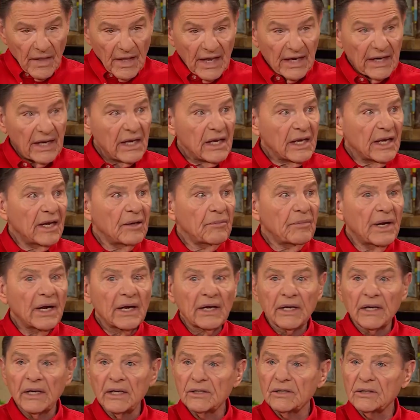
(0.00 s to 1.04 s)
And he came
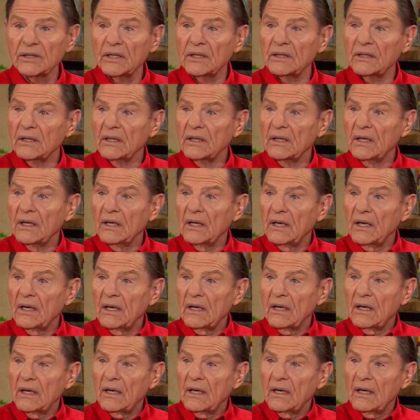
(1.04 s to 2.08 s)
back and he said,
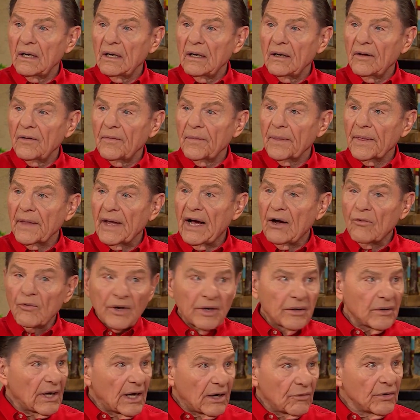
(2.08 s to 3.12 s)
I
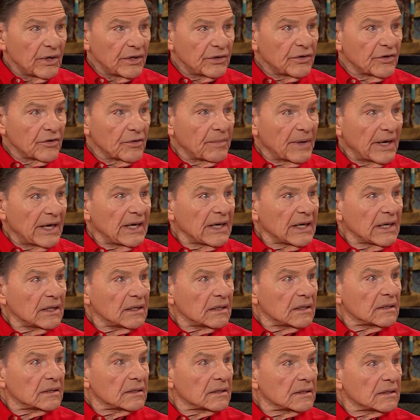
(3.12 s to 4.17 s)
went to the bank
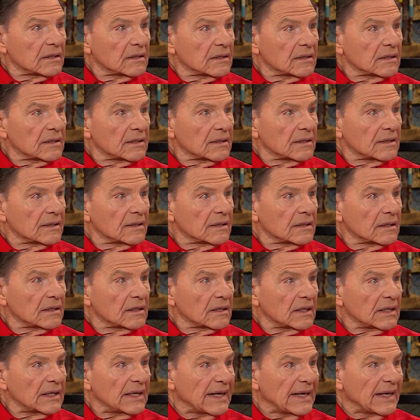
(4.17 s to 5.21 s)

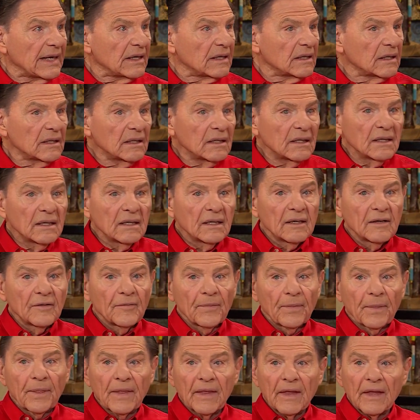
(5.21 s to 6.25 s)
and
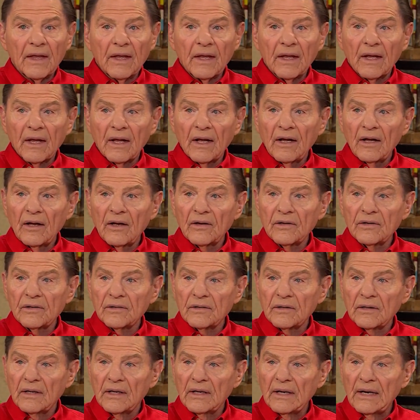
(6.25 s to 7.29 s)
I
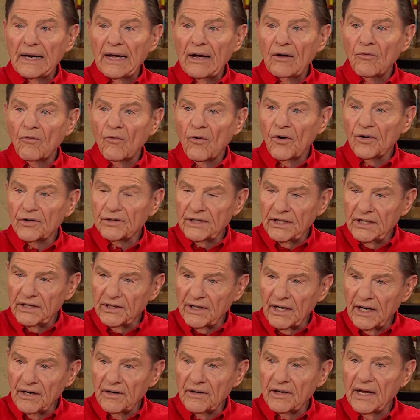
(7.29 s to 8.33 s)
walked in
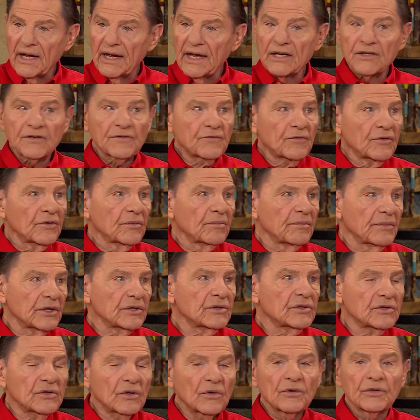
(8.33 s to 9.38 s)
there and I asked for
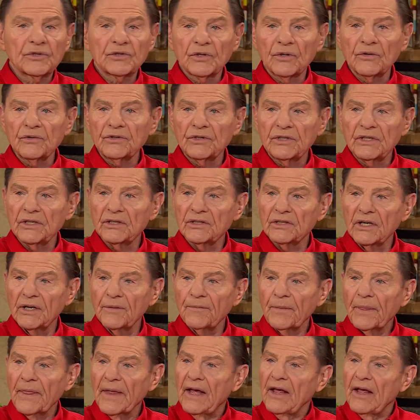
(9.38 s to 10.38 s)
Mr. So-and-so. And she said,